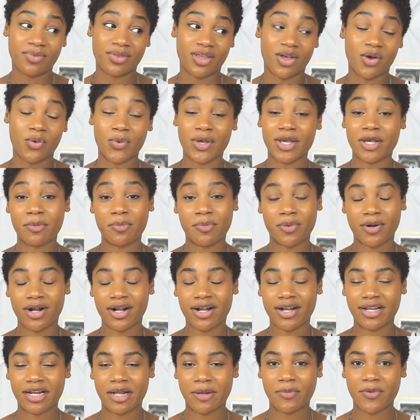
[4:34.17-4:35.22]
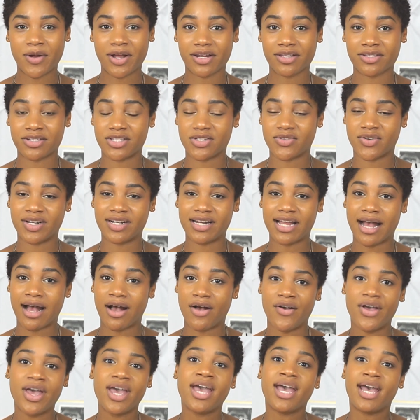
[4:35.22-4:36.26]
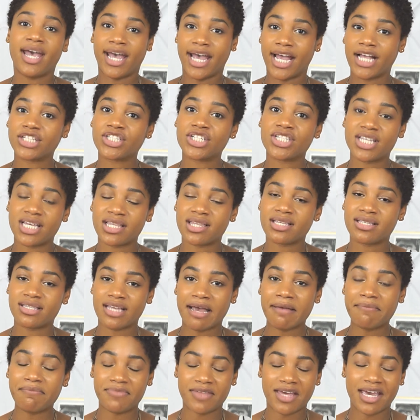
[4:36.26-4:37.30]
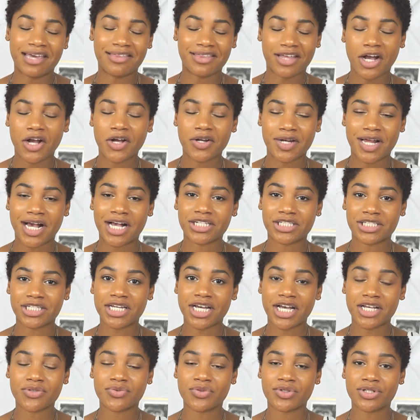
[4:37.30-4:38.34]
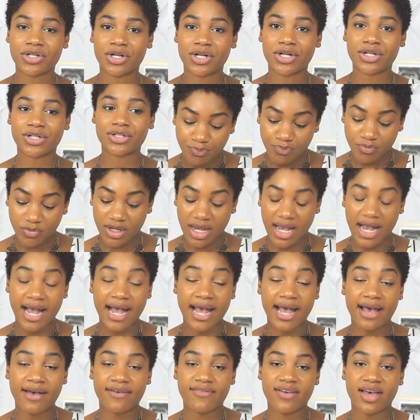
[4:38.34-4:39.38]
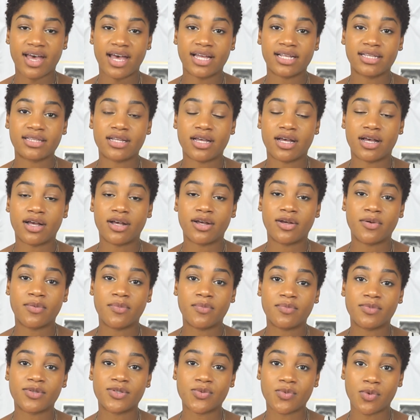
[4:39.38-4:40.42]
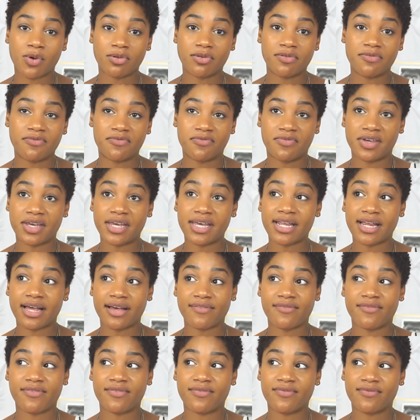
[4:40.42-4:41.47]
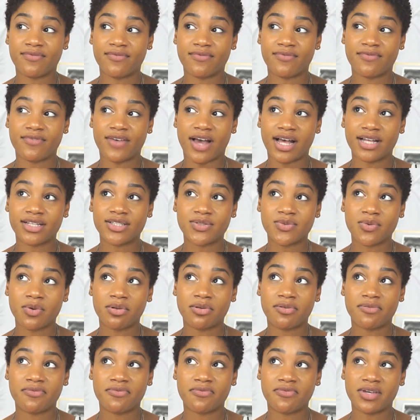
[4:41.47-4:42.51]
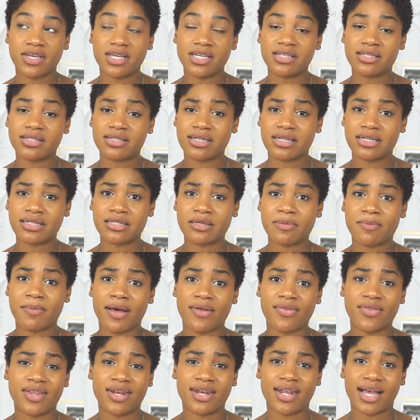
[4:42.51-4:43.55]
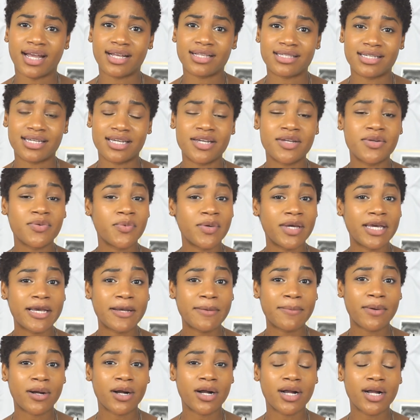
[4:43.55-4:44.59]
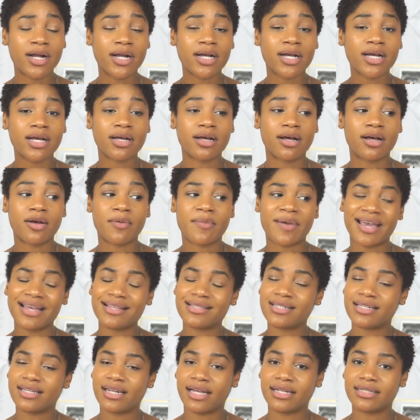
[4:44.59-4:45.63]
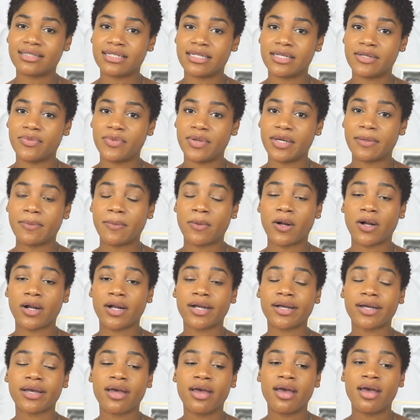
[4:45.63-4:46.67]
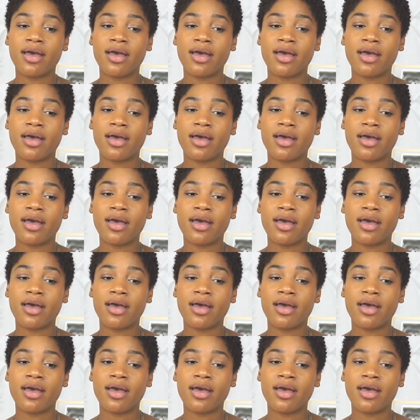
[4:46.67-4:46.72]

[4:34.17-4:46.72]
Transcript: a week apart in our pregnancies right now, and she said the same thing, that her nausea has returned. I have had swollen feet. I've gotten swollen feet since about the 19-week mark, 18-19 week mark.